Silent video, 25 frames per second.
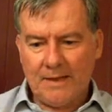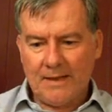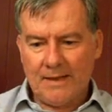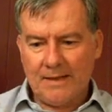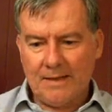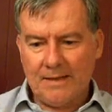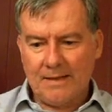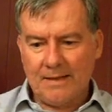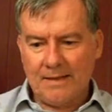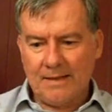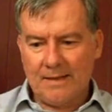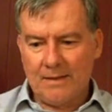
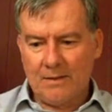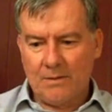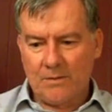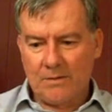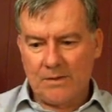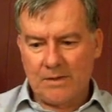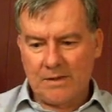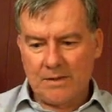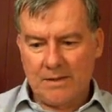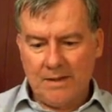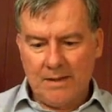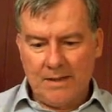And
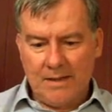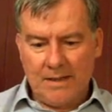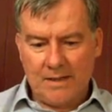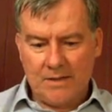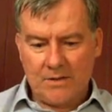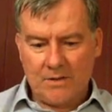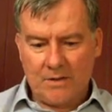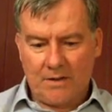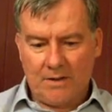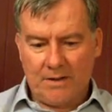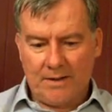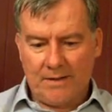
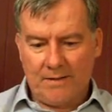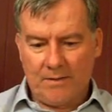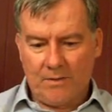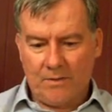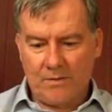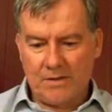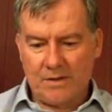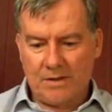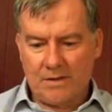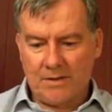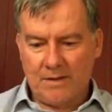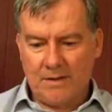his Honour then
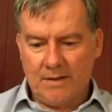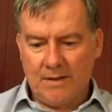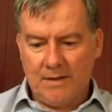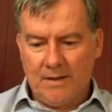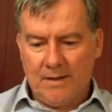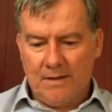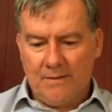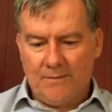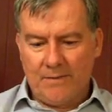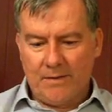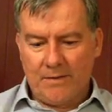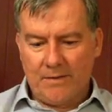looks at
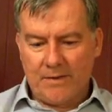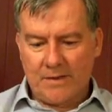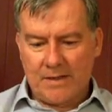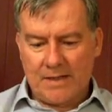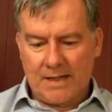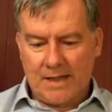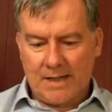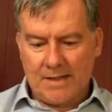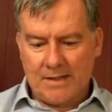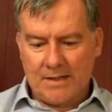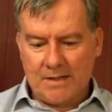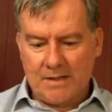various
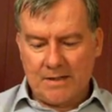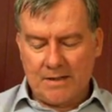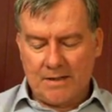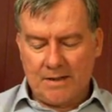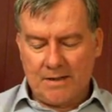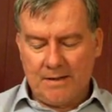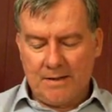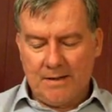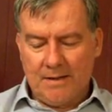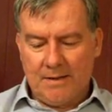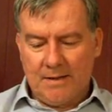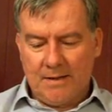
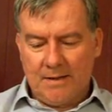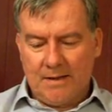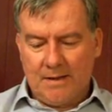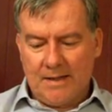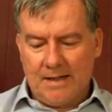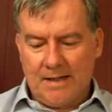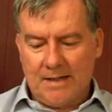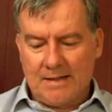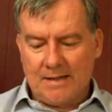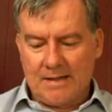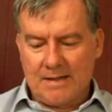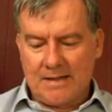cases
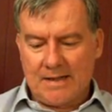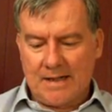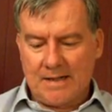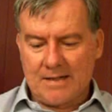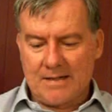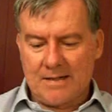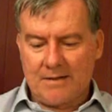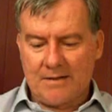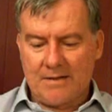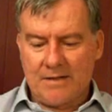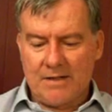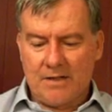
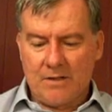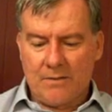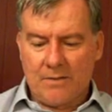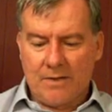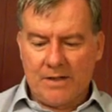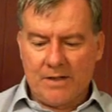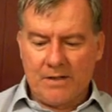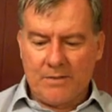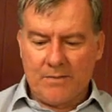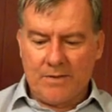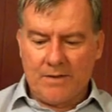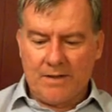discussing a
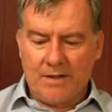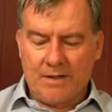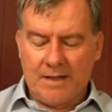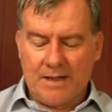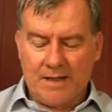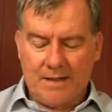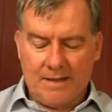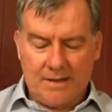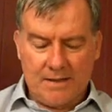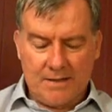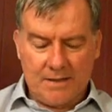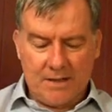situation where the
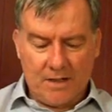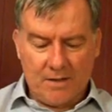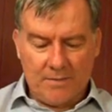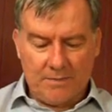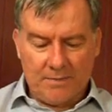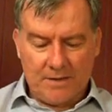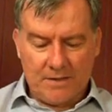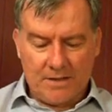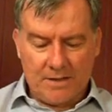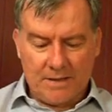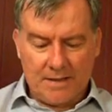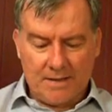tenant is
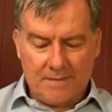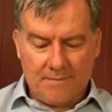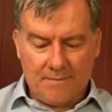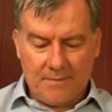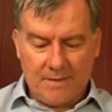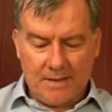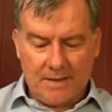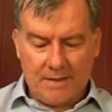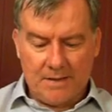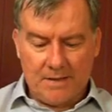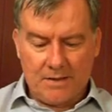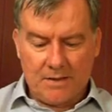hopelessly
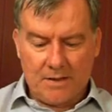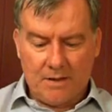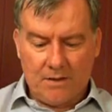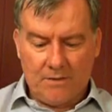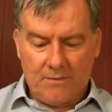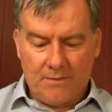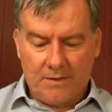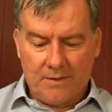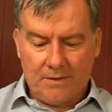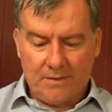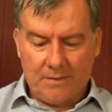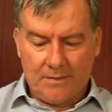
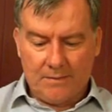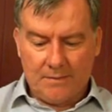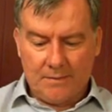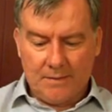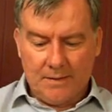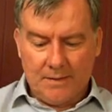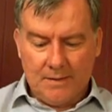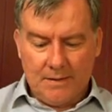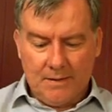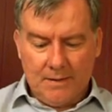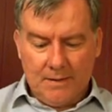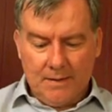insolvent.
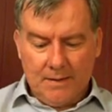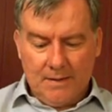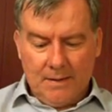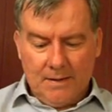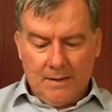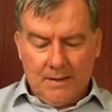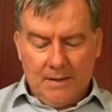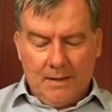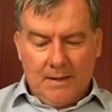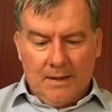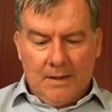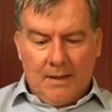
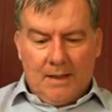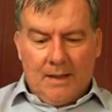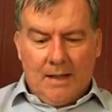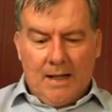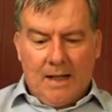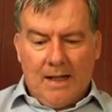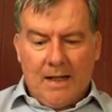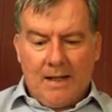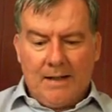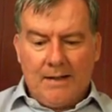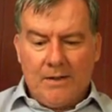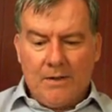
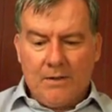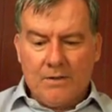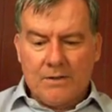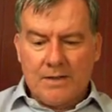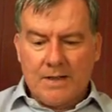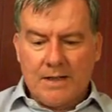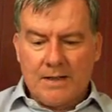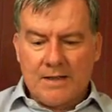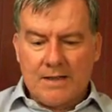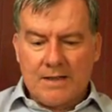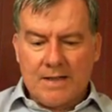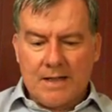He
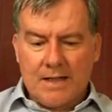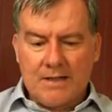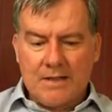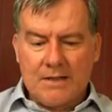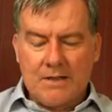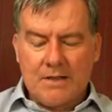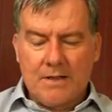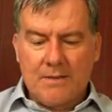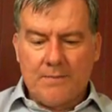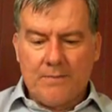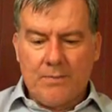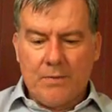also
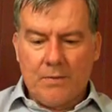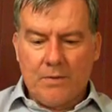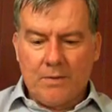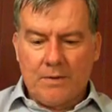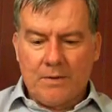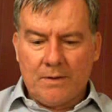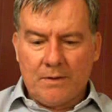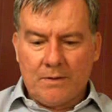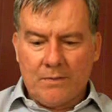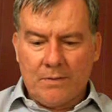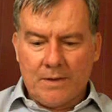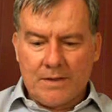discusses an
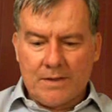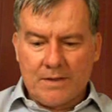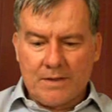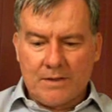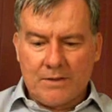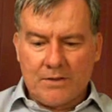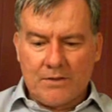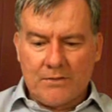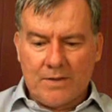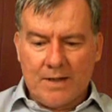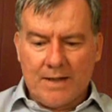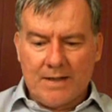important
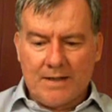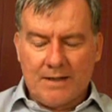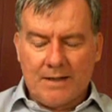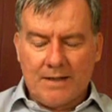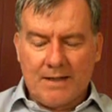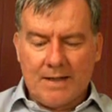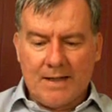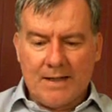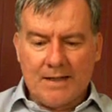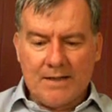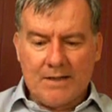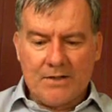Western
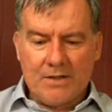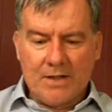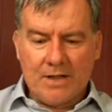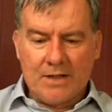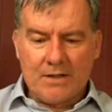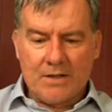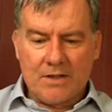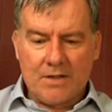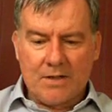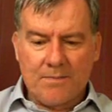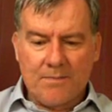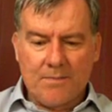Australian case,
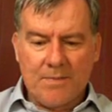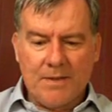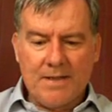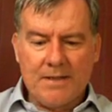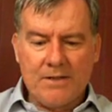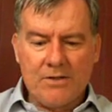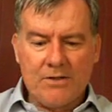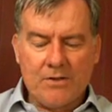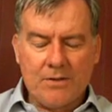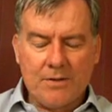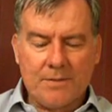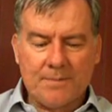Justice
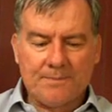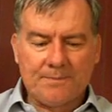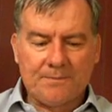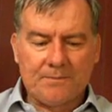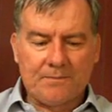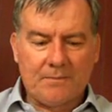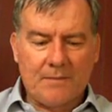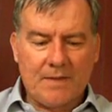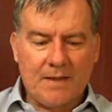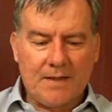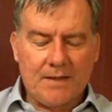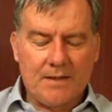Beach,
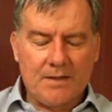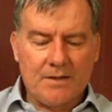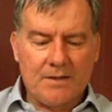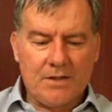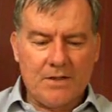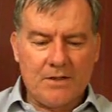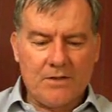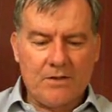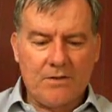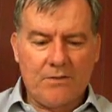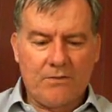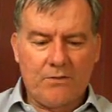in a
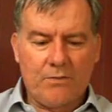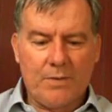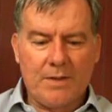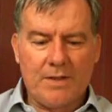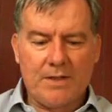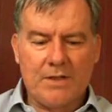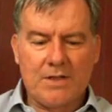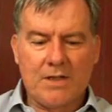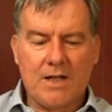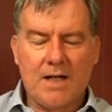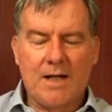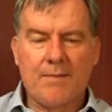decision of
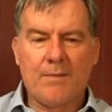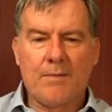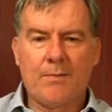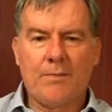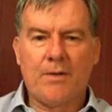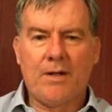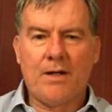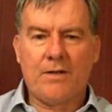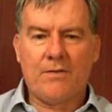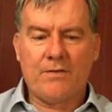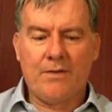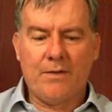Twinside
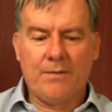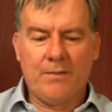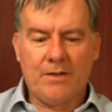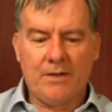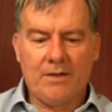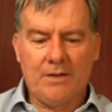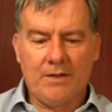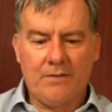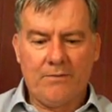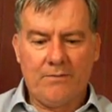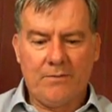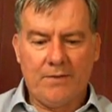Proprietary
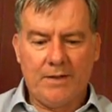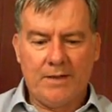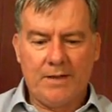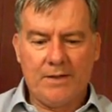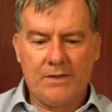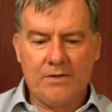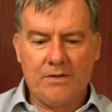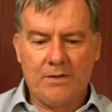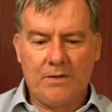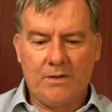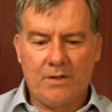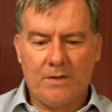Limited and
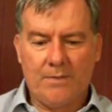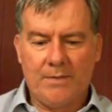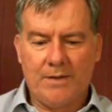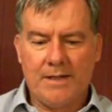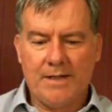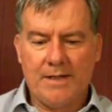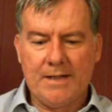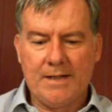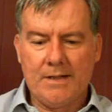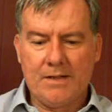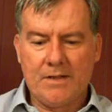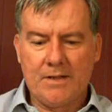Phoenician
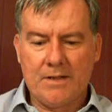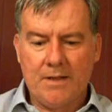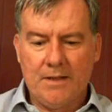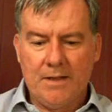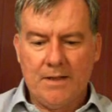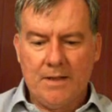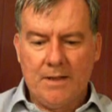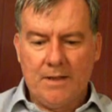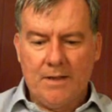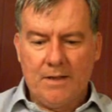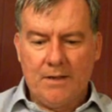Nominees,